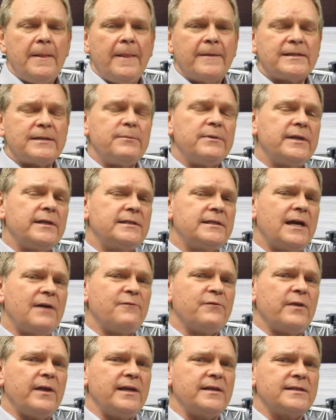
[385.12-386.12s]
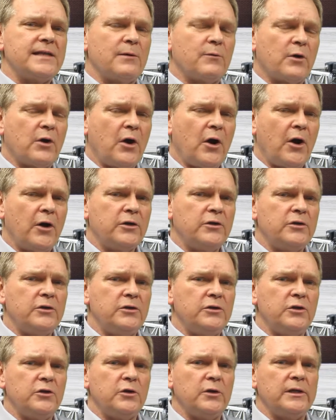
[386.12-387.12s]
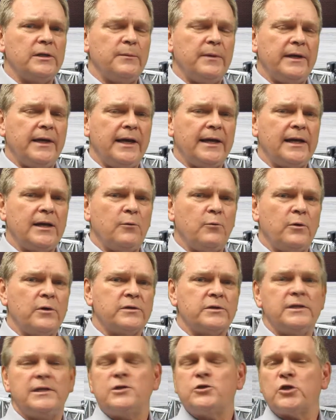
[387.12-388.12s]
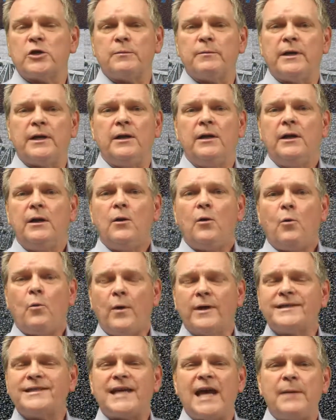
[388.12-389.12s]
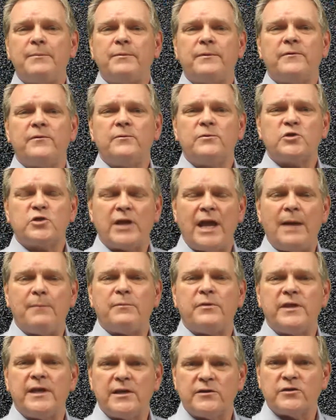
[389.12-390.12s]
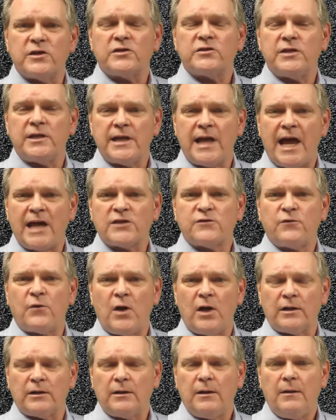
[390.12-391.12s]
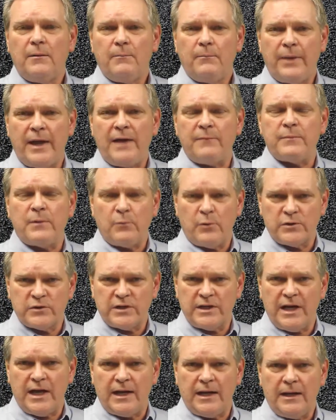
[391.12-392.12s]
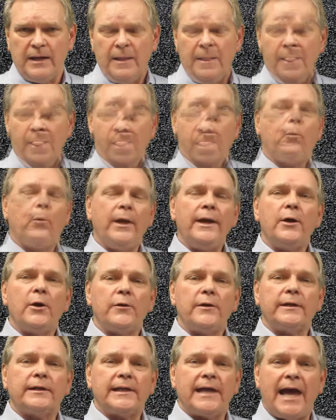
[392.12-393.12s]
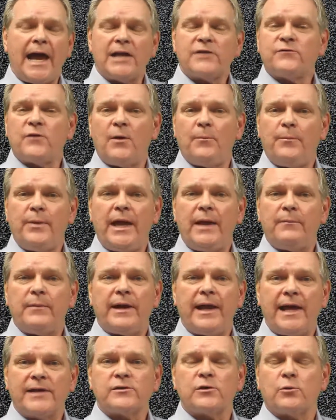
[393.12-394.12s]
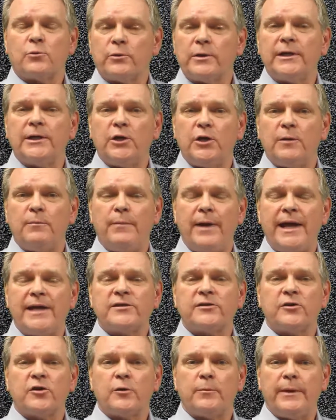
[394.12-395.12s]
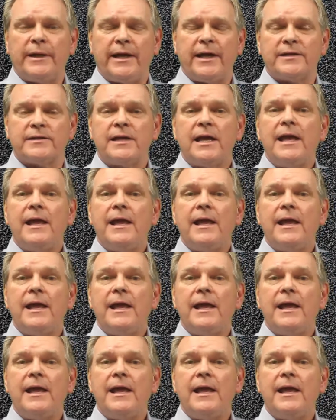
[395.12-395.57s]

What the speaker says: Some of the tough things that were hard to do in the beginning was to determine what type of shape the existing asphalt pavement was in. We know that the asphalt pavement has a really good base under it because